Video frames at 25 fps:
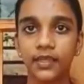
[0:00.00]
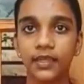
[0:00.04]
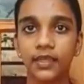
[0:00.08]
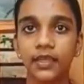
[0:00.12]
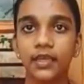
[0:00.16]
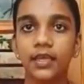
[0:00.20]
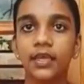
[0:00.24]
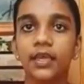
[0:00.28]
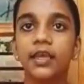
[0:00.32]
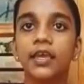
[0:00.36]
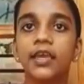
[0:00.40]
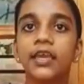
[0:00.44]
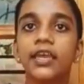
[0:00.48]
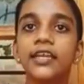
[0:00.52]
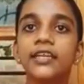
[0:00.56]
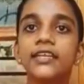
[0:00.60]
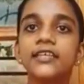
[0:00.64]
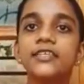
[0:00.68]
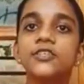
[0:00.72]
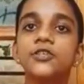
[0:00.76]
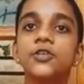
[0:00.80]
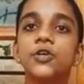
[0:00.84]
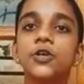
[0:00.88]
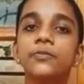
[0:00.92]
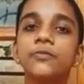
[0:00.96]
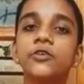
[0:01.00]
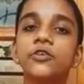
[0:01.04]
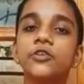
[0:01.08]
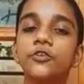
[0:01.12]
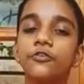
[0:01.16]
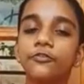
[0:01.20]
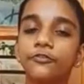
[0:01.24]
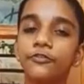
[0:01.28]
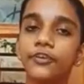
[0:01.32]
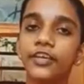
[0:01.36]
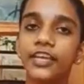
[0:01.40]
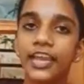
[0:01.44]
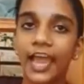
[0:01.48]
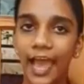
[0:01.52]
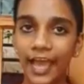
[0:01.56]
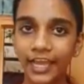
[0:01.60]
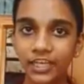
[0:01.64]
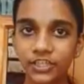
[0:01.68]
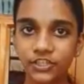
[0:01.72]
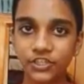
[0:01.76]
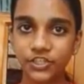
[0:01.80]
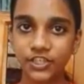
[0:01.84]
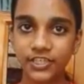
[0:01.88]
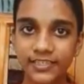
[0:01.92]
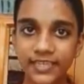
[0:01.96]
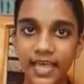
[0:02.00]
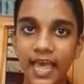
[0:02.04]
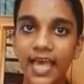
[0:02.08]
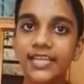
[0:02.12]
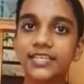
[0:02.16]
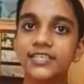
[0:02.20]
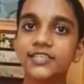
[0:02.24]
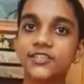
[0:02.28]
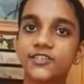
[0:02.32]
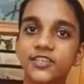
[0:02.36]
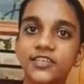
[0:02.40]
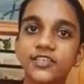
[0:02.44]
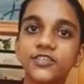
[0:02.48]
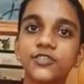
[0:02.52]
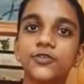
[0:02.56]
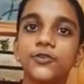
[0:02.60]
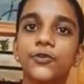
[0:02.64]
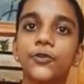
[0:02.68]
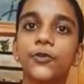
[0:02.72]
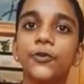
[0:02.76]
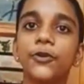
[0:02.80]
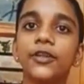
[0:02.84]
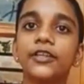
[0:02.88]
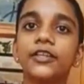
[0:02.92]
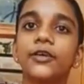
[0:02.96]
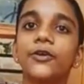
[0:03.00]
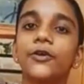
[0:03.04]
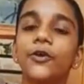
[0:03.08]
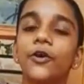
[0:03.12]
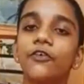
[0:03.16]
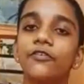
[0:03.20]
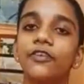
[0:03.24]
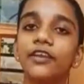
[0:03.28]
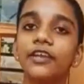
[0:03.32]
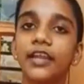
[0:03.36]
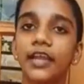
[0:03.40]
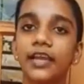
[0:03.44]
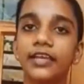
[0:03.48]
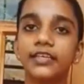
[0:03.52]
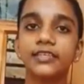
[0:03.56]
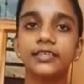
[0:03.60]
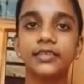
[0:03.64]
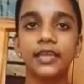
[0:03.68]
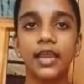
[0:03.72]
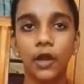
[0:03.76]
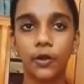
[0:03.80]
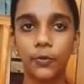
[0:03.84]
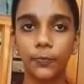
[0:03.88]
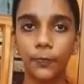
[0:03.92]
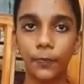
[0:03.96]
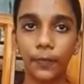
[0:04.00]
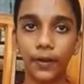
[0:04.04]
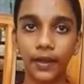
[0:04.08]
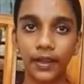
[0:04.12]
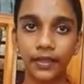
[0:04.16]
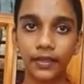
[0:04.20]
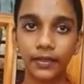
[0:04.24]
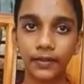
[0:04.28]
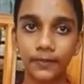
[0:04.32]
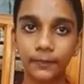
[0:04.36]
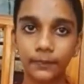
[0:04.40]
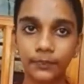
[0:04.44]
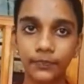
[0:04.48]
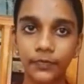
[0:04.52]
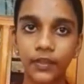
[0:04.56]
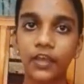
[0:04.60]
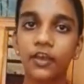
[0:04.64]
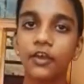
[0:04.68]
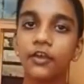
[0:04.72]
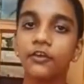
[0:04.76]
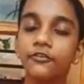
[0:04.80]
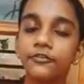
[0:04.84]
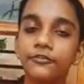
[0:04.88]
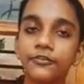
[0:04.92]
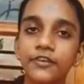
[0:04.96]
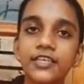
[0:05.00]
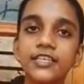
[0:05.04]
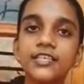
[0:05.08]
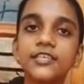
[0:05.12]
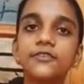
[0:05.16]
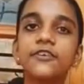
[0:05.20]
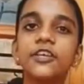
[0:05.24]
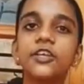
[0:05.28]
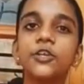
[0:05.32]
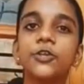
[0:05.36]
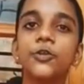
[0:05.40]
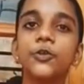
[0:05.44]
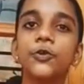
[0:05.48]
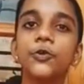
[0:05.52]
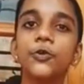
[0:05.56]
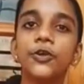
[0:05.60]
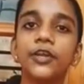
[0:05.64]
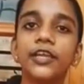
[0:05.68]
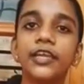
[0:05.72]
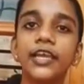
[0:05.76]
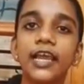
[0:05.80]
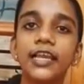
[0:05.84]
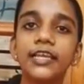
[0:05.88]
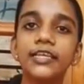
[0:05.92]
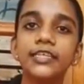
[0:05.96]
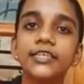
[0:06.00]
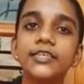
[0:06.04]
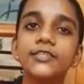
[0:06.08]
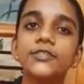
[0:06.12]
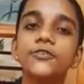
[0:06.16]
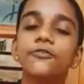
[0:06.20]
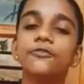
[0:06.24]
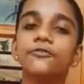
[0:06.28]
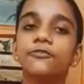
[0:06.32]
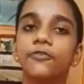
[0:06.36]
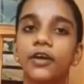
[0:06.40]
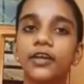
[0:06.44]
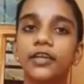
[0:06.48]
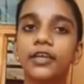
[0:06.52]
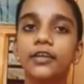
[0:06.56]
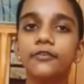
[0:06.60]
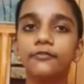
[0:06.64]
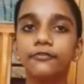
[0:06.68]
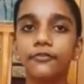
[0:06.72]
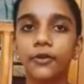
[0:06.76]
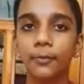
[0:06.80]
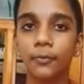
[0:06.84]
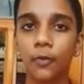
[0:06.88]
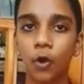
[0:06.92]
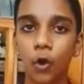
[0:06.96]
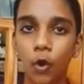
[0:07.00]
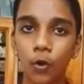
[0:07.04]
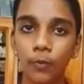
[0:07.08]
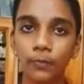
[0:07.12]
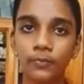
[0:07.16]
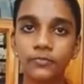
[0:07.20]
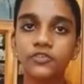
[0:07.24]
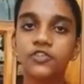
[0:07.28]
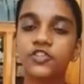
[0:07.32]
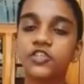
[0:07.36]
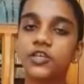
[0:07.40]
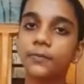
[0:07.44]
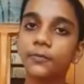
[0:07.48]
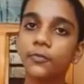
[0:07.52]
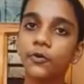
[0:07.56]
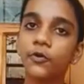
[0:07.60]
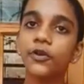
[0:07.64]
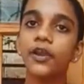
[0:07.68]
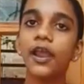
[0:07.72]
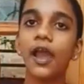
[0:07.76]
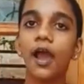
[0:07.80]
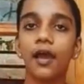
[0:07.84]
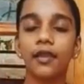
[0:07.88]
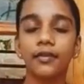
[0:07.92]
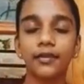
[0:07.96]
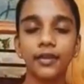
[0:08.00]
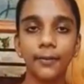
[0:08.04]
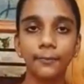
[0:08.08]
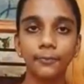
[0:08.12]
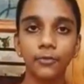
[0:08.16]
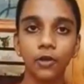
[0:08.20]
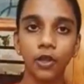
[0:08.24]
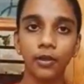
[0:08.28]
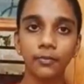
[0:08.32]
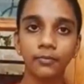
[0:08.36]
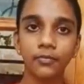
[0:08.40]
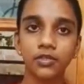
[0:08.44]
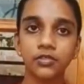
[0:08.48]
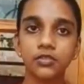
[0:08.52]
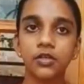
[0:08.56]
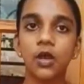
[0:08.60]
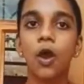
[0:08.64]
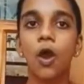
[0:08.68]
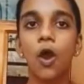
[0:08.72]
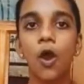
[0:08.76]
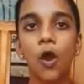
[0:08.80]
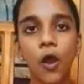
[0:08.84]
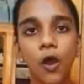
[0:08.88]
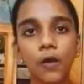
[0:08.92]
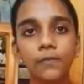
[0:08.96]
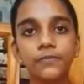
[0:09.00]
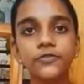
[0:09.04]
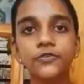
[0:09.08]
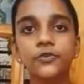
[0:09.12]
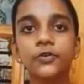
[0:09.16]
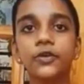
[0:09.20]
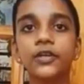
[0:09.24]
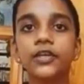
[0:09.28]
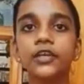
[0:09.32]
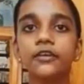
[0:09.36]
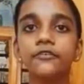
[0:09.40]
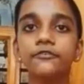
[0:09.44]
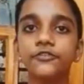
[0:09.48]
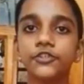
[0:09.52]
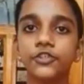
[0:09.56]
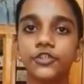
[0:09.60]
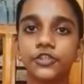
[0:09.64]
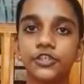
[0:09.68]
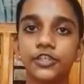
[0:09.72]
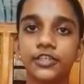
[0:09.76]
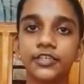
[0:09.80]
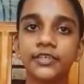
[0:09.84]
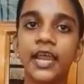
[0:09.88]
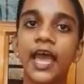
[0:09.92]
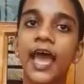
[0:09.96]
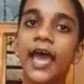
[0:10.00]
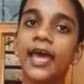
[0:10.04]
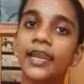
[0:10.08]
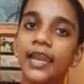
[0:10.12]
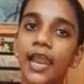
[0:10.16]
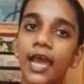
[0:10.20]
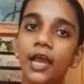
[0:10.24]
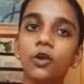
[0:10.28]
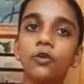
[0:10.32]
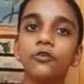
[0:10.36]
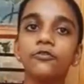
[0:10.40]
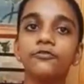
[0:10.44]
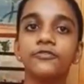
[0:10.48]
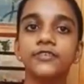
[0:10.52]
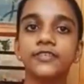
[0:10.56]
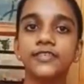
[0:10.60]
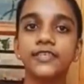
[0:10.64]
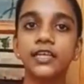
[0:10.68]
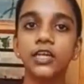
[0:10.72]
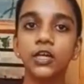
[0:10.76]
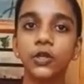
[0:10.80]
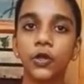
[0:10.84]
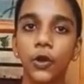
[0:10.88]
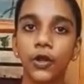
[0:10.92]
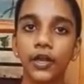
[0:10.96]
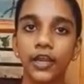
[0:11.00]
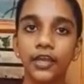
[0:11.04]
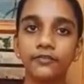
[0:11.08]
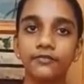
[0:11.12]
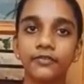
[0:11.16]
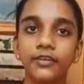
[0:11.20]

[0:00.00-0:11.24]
It is normal to feel anxious and stressed during the COVID-19 outbreak. Faced with new realities of working from home, temporary unemployment, homeschooling of children, and lack of physical contact with